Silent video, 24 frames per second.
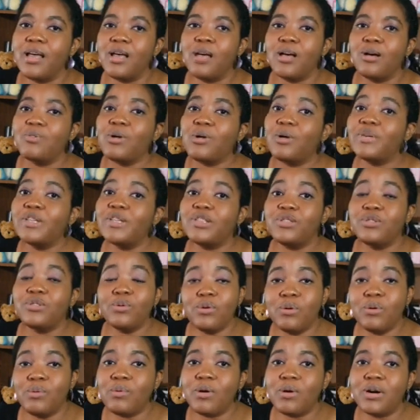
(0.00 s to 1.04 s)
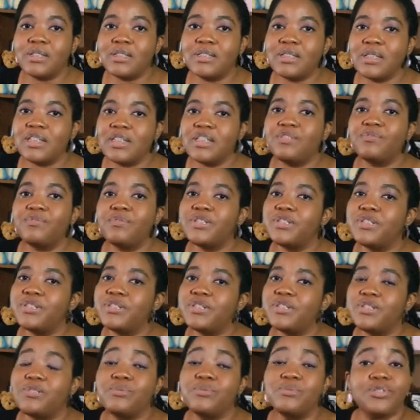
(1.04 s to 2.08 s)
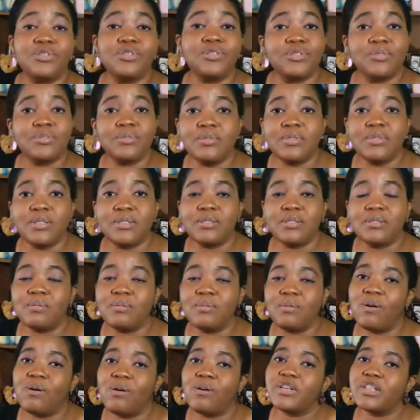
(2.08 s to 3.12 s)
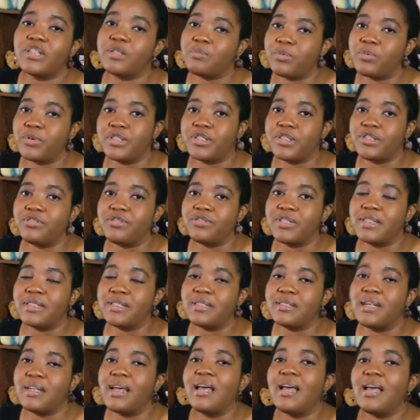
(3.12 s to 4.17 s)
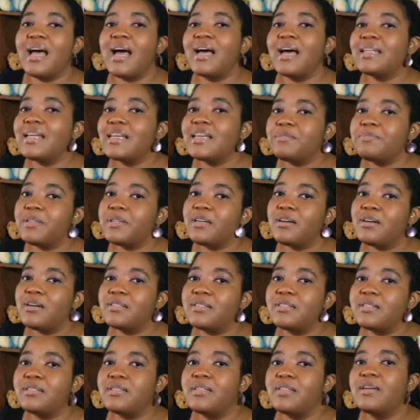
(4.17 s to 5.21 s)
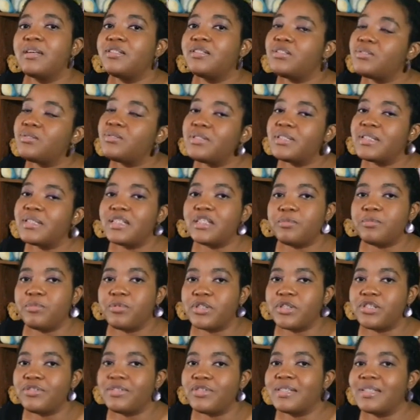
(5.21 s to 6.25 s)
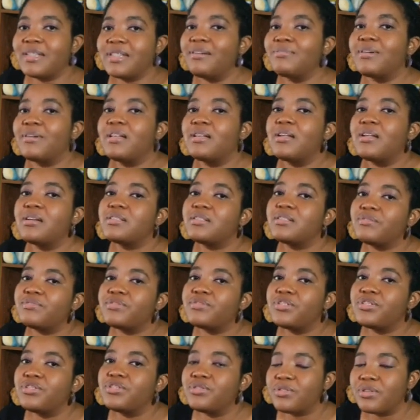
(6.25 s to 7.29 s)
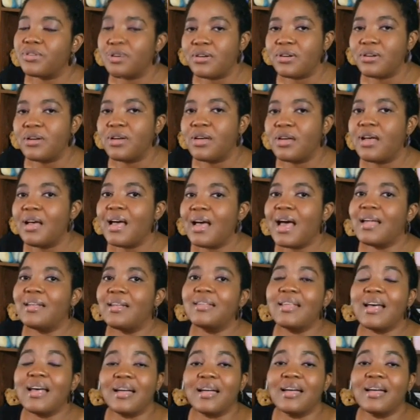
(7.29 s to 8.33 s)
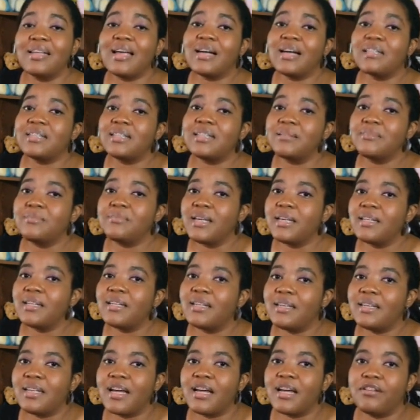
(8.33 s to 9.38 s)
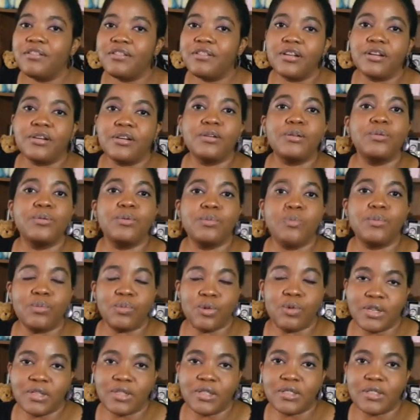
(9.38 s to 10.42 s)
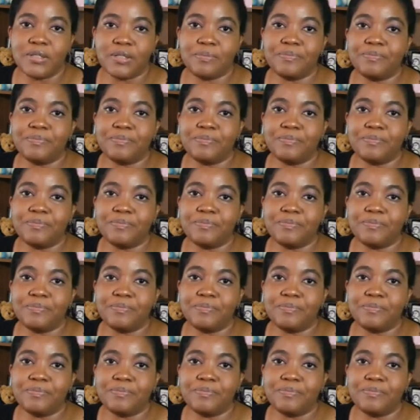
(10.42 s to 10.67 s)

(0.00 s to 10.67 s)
What we don't want is for you to use juice or sports drinks. And that's because juice and sports drinks have a lot of sugar, and that can actually make the diarrhea worse.